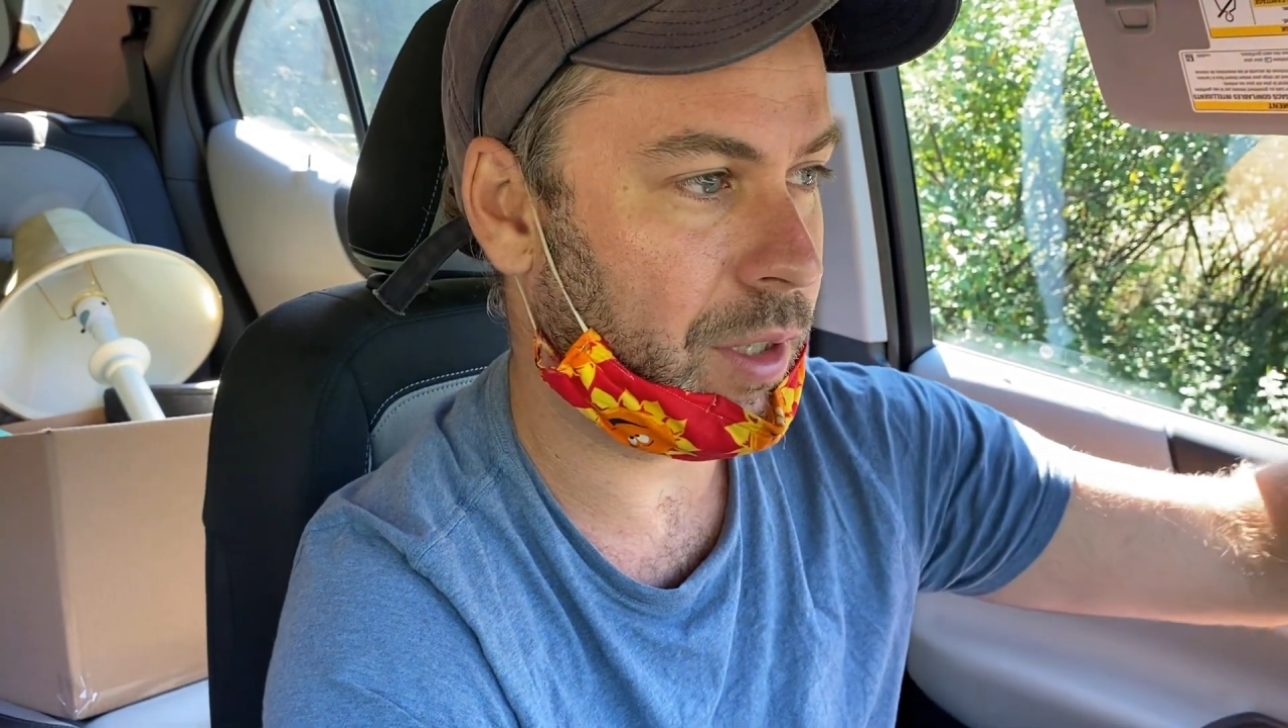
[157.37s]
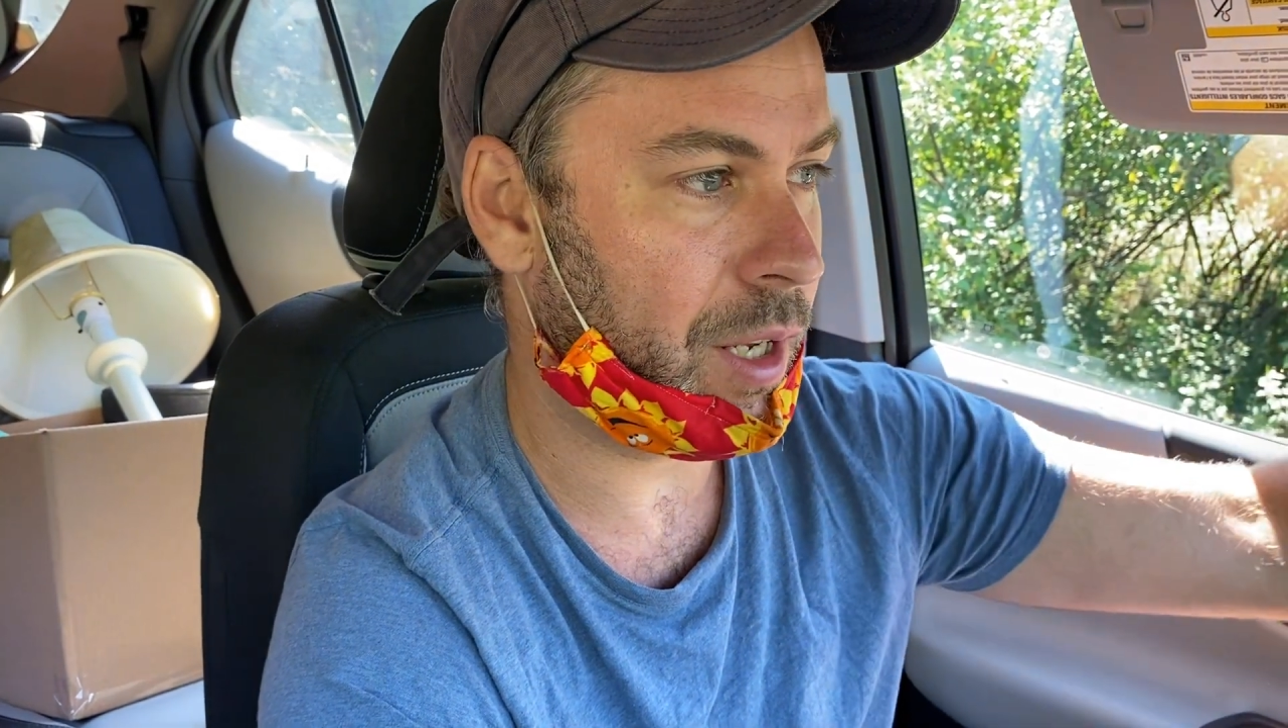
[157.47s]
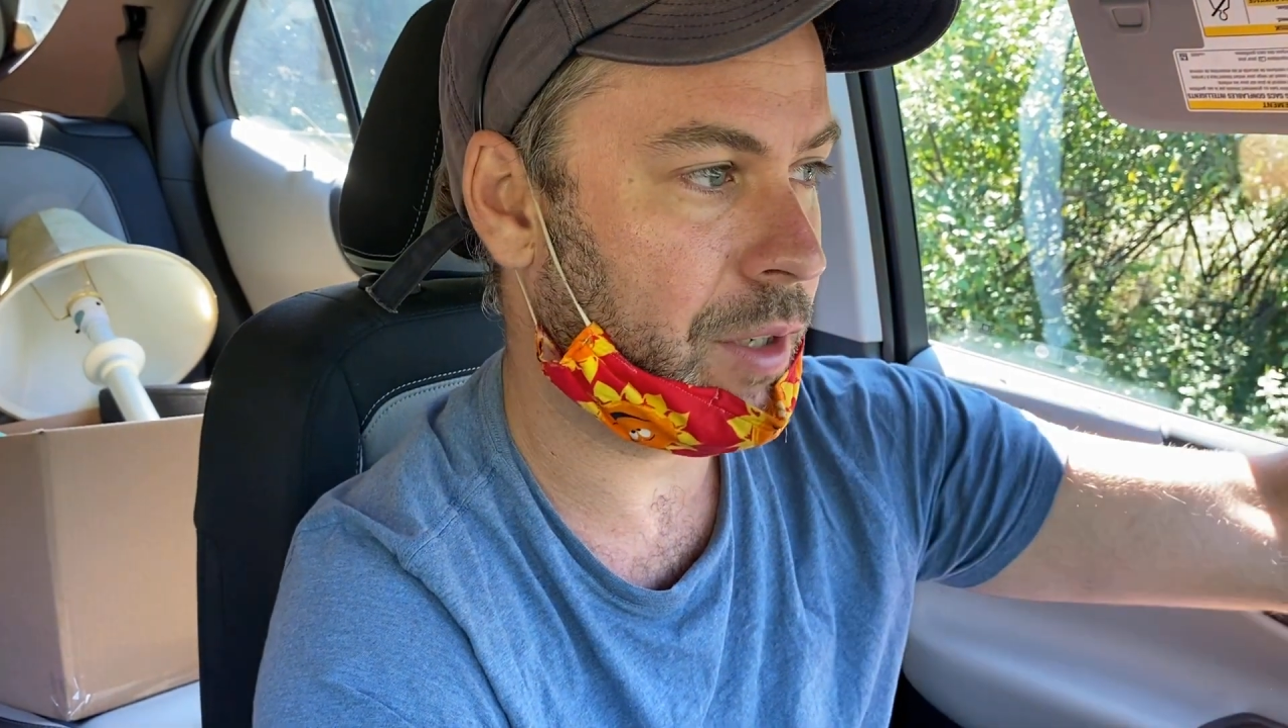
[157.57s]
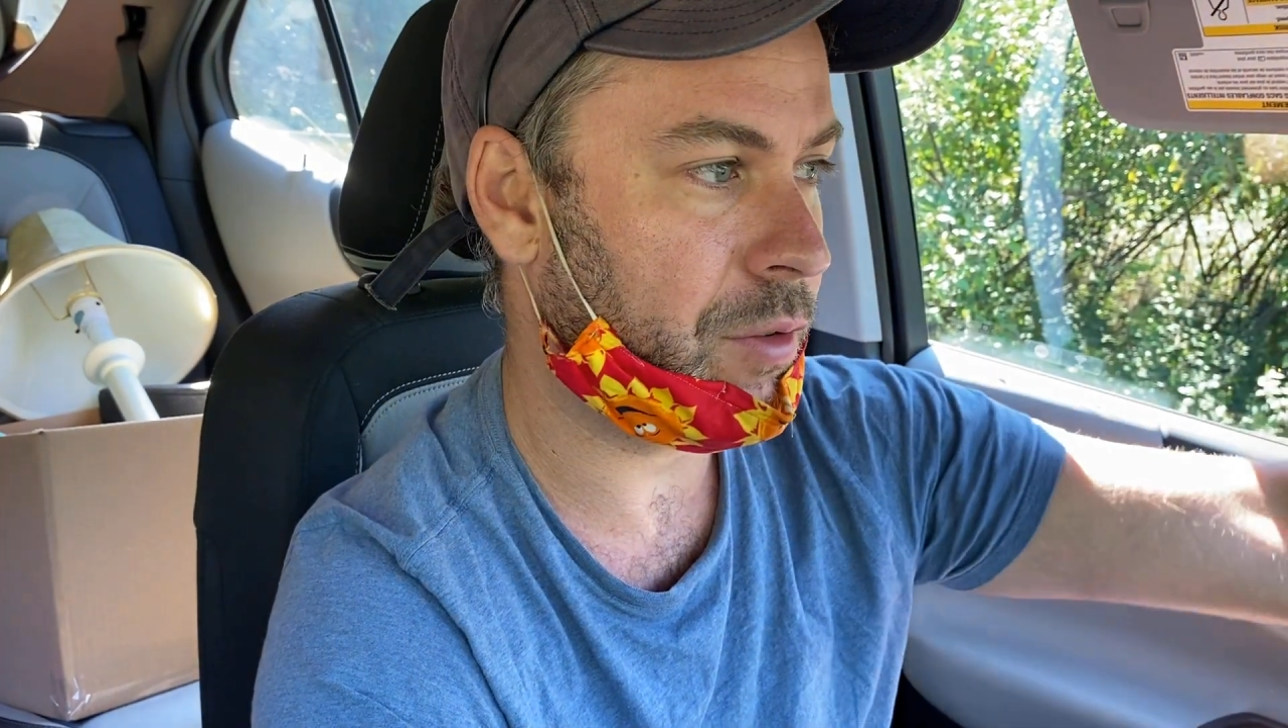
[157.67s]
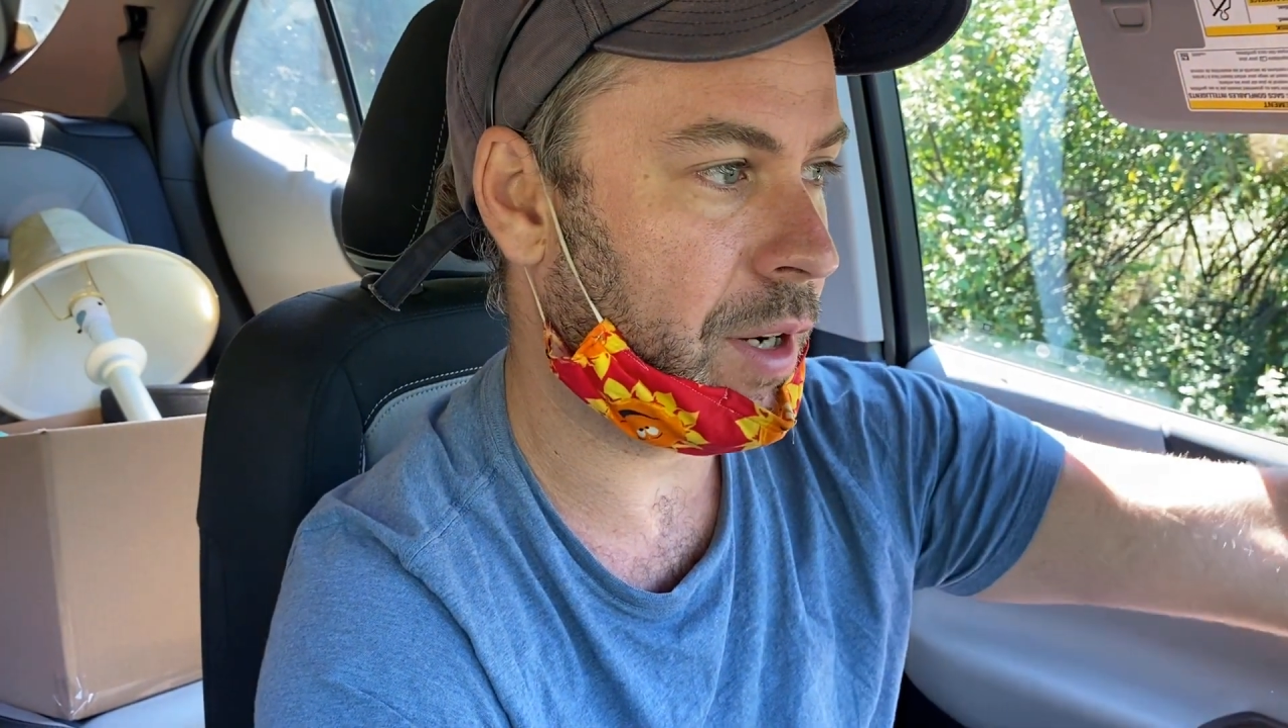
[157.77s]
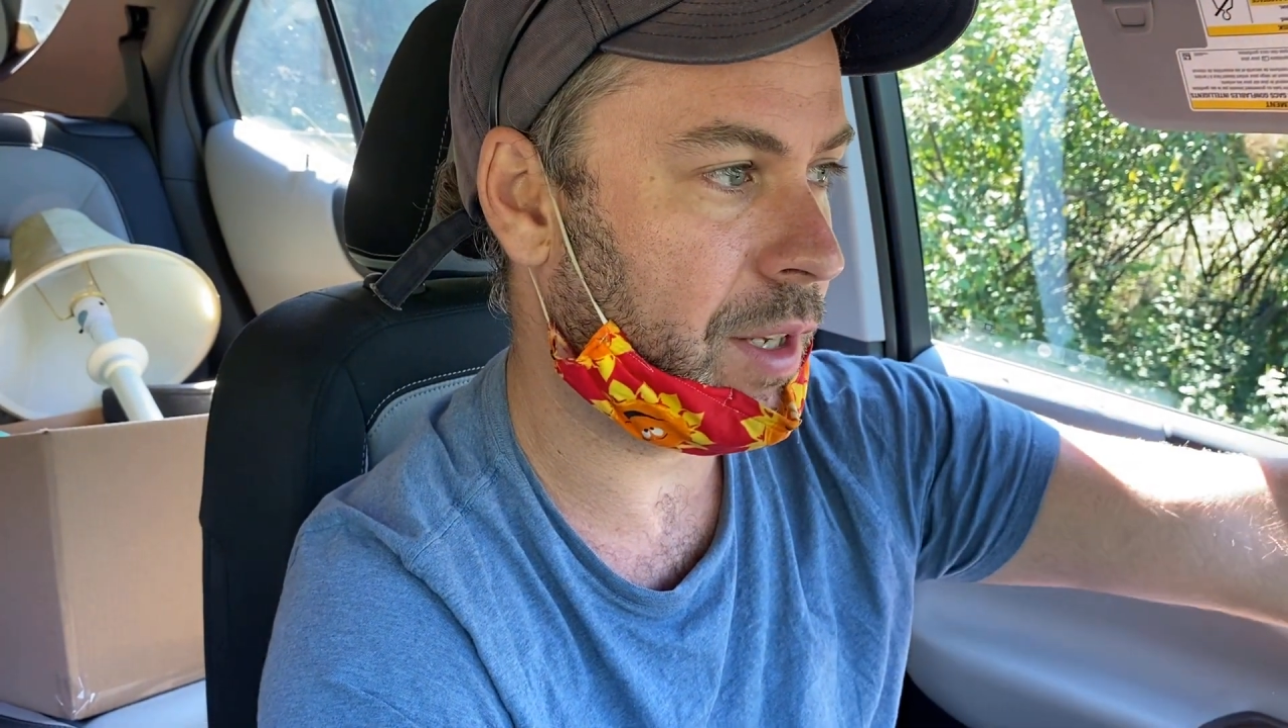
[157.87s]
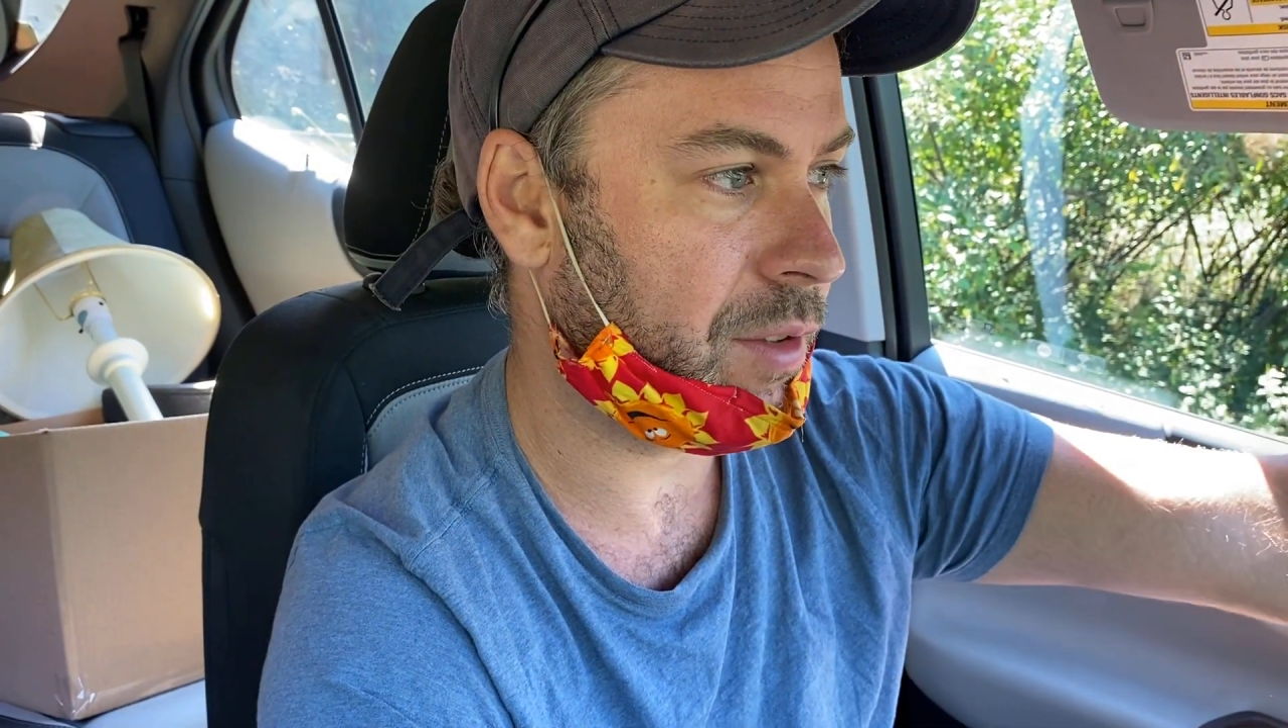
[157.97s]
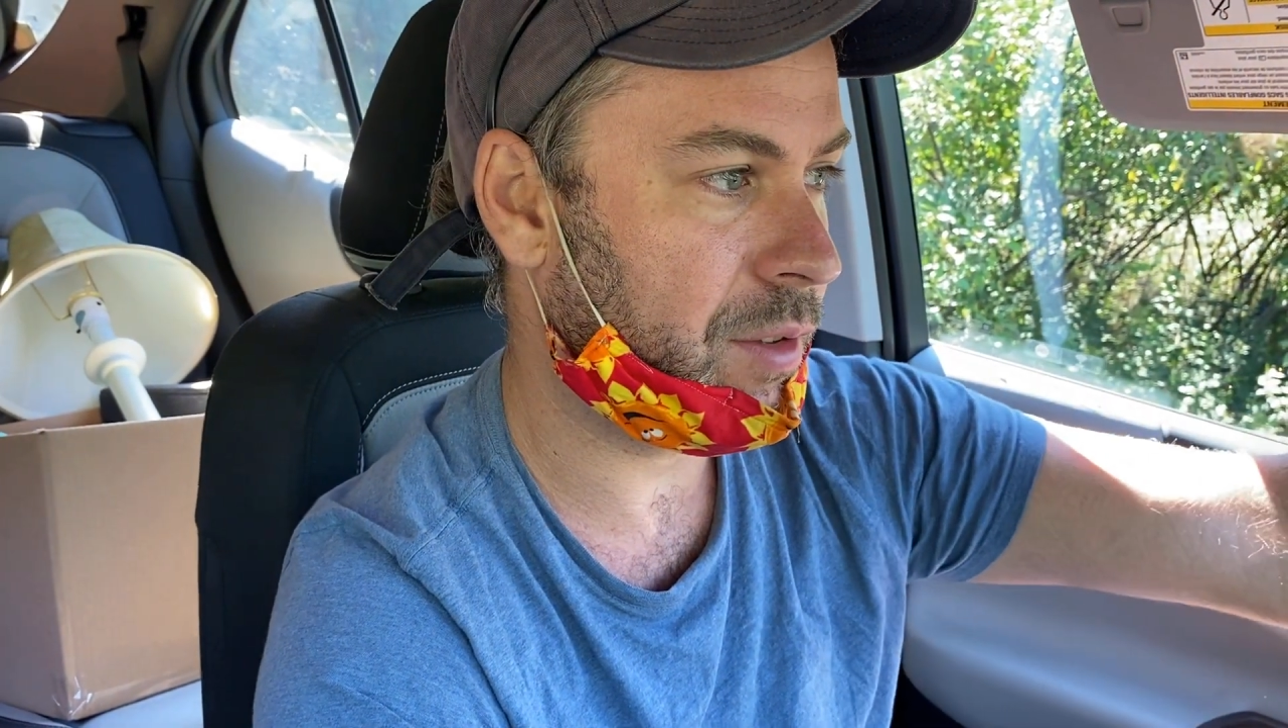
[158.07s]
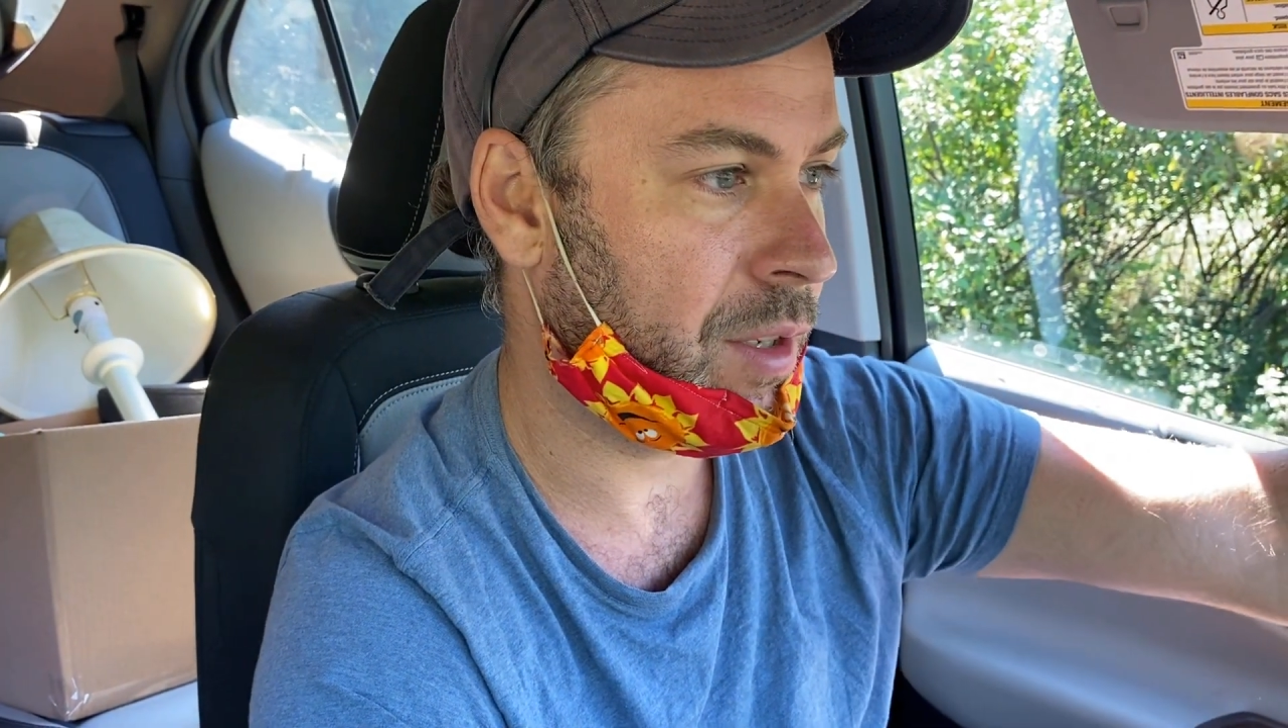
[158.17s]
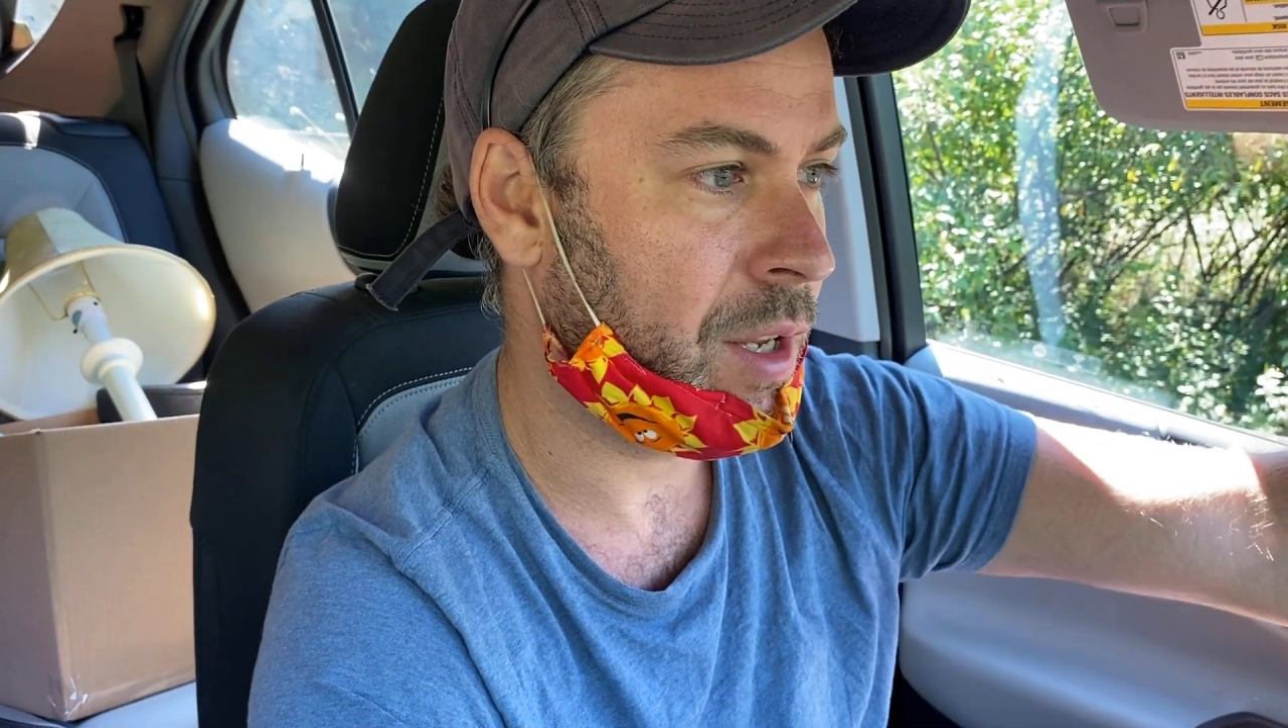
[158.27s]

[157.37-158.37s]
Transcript: contrasts